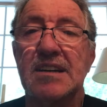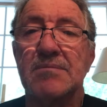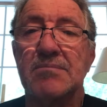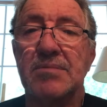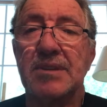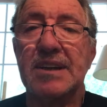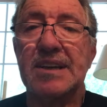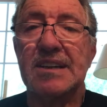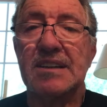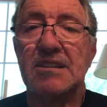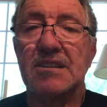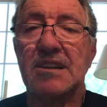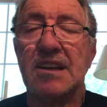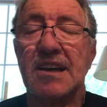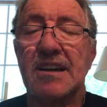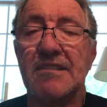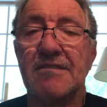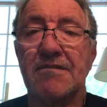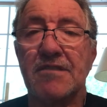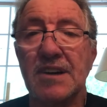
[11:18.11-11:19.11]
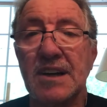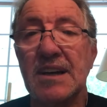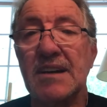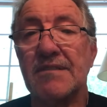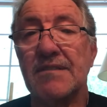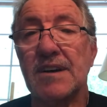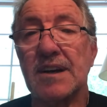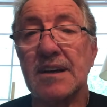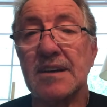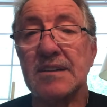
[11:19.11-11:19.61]
Please
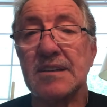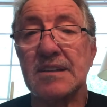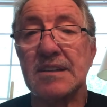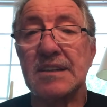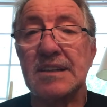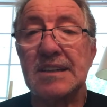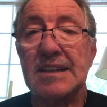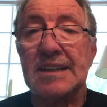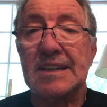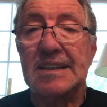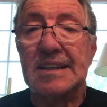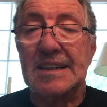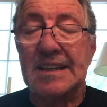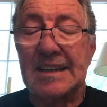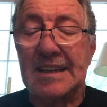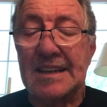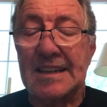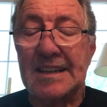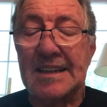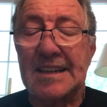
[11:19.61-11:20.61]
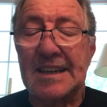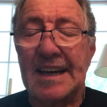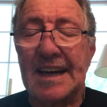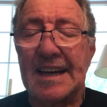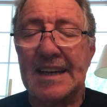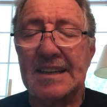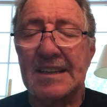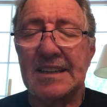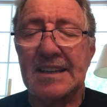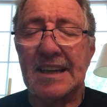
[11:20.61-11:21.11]
forgive us
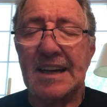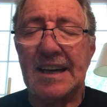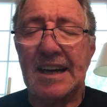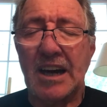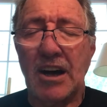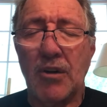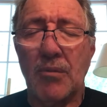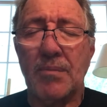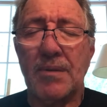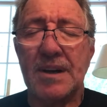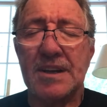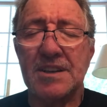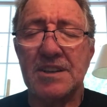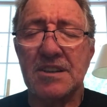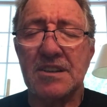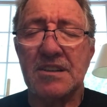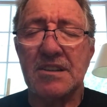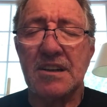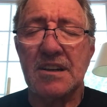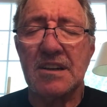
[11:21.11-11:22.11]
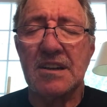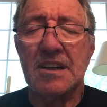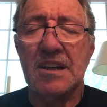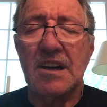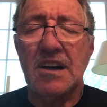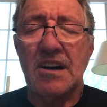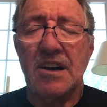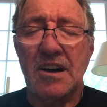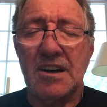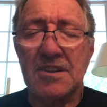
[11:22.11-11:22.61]
and help us to
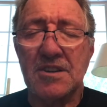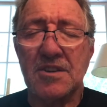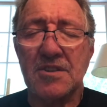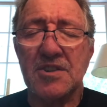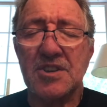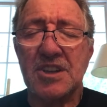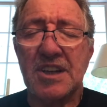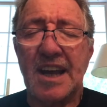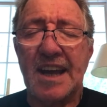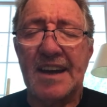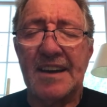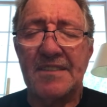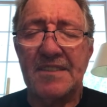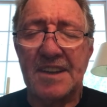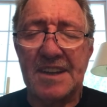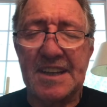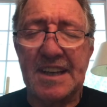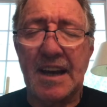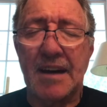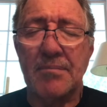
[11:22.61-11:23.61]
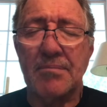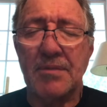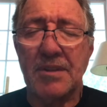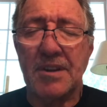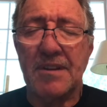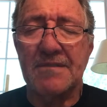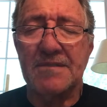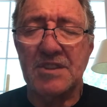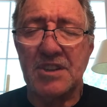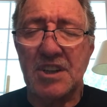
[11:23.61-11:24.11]
understand the depth
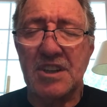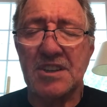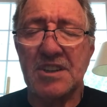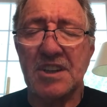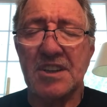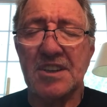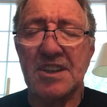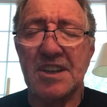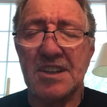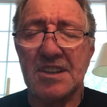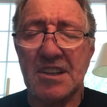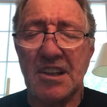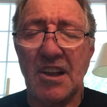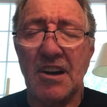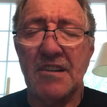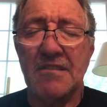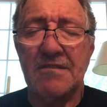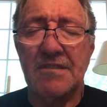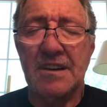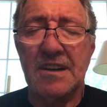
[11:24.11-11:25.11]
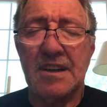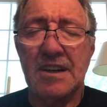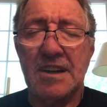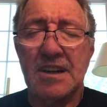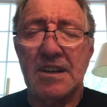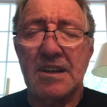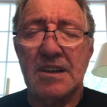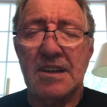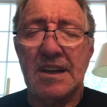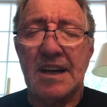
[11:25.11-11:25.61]
of Jesus' love
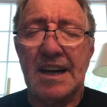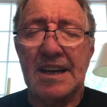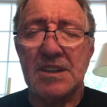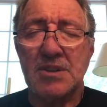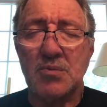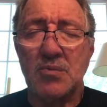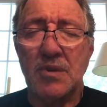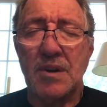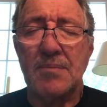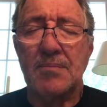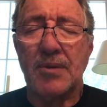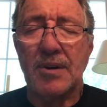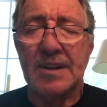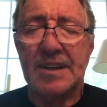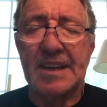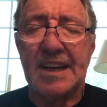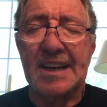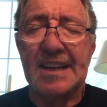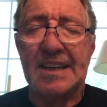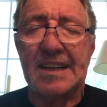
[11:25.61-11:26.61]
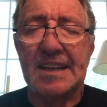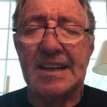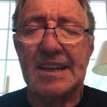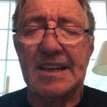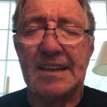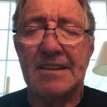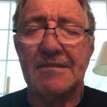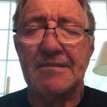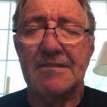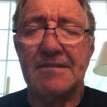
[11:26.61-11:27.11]
as we partake
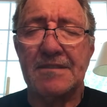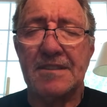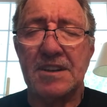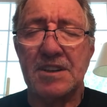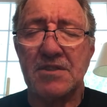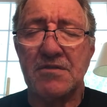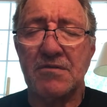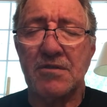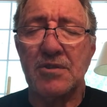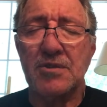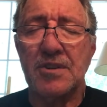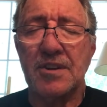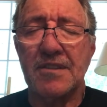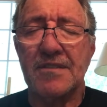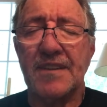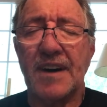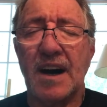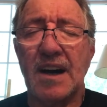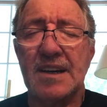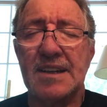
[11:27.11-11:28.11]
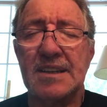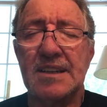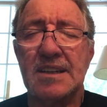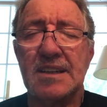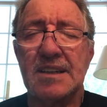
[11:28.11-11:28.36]
of this fruit of the vine.